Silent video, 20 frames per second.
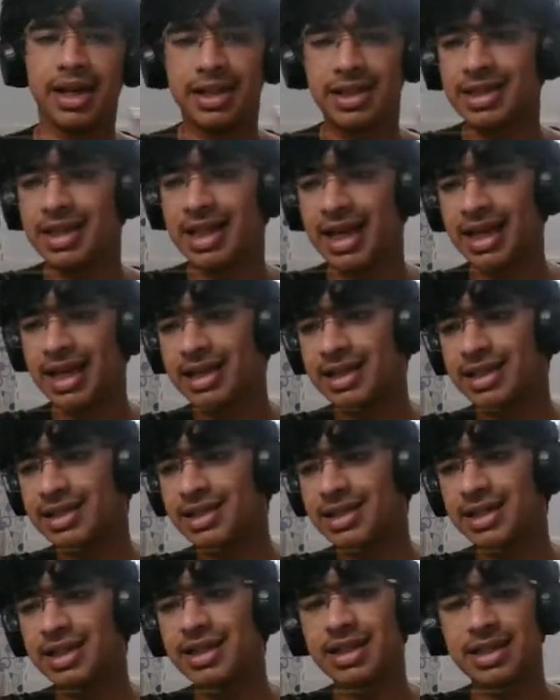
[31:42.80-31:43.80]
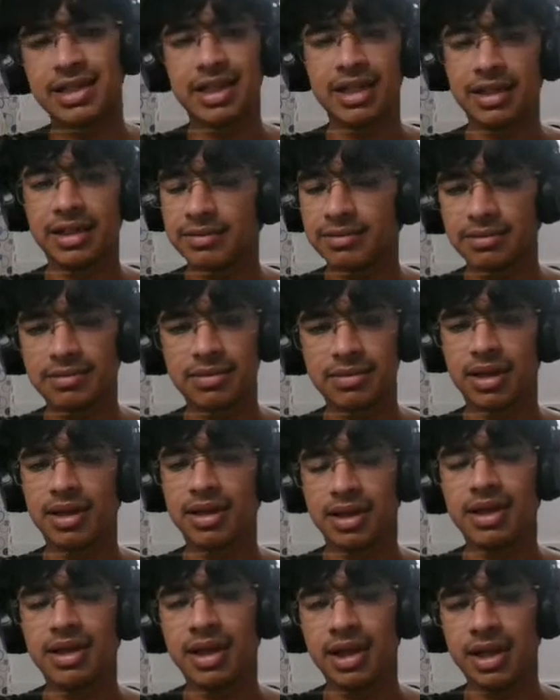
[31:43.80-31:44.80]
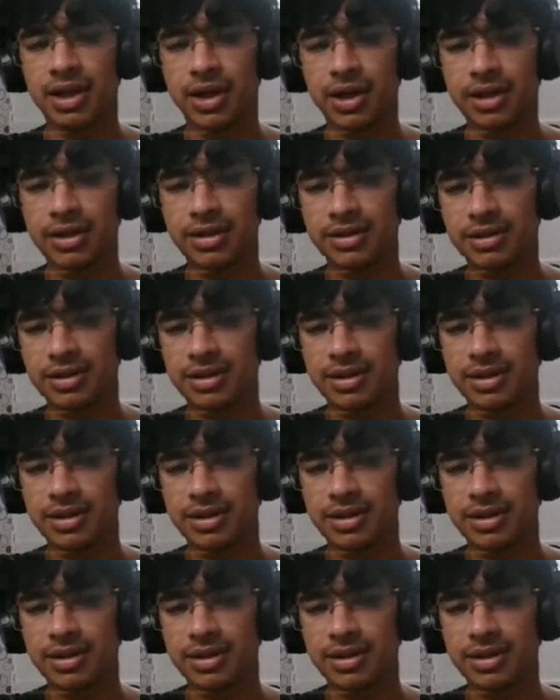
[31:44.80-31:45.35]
It's like seriously really good.